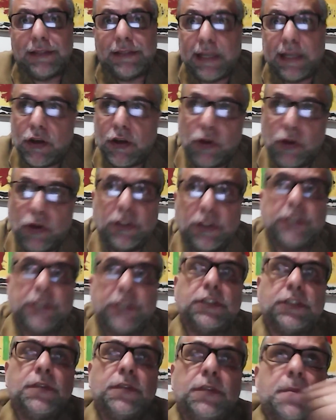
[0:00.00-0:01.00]

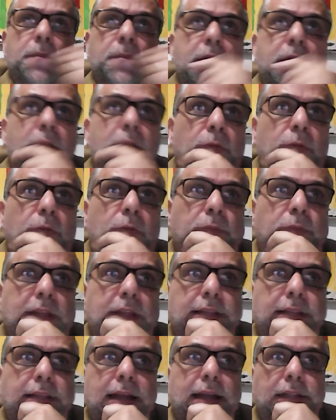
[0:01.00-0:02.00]
stakeholders, no?
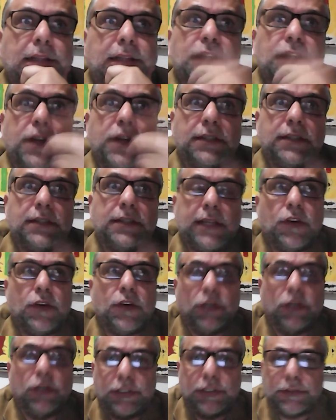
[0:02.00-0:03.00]
That are different
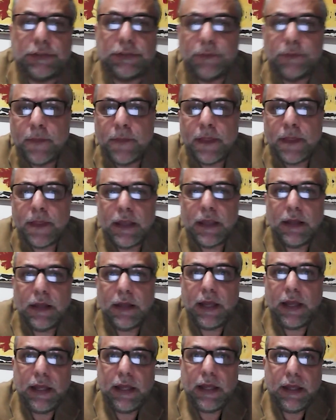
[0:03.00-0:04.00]
stakeholders.
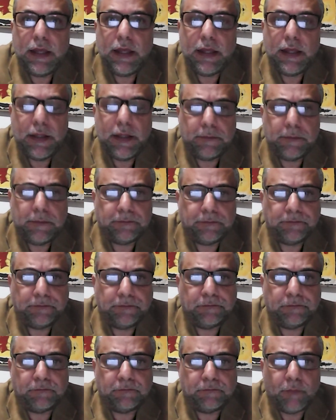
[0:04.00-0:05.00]

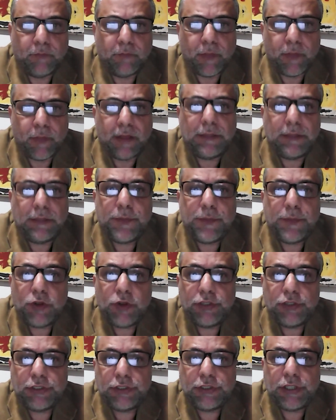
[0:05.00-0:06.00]
The
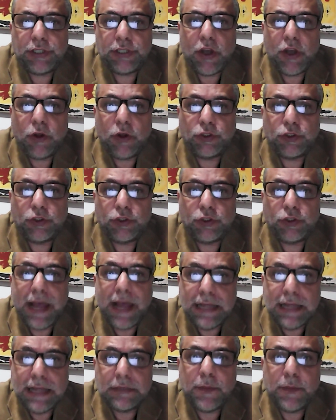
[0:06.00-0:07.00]
process also
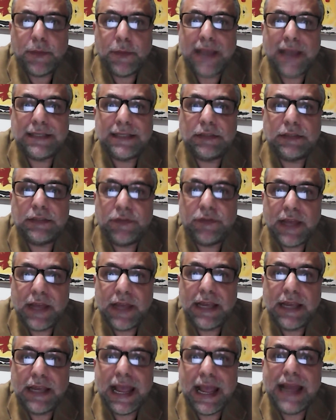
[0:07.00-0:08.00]
ends by
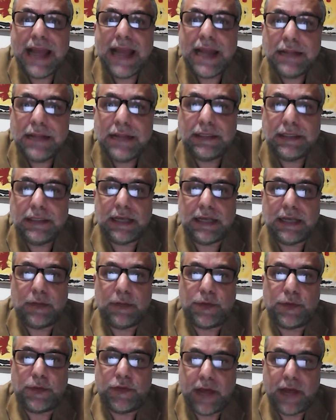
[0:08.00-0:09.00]
certifying an ethical
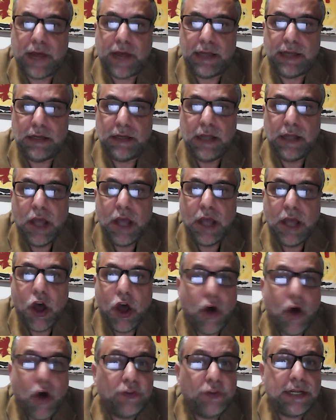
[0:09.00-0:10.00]
profile
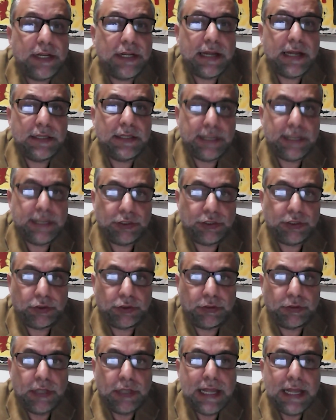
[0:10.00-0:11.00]
of the
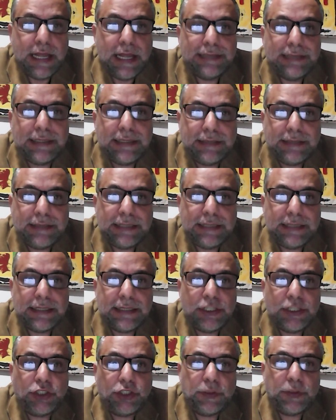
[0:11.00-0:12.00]
organization that is
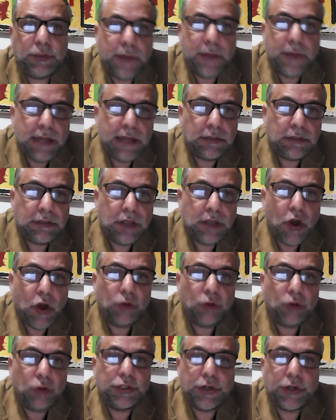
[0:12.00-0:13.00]
legitimate
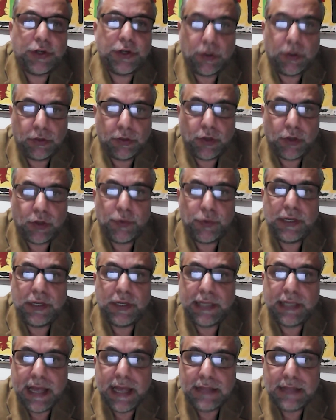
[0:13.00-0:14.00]
on their own,
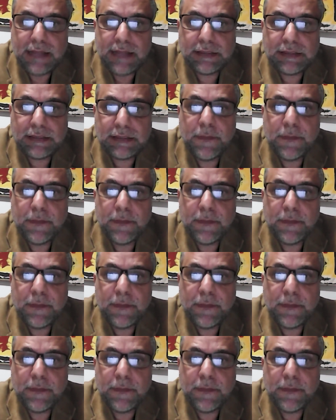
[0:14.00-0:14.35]
communicates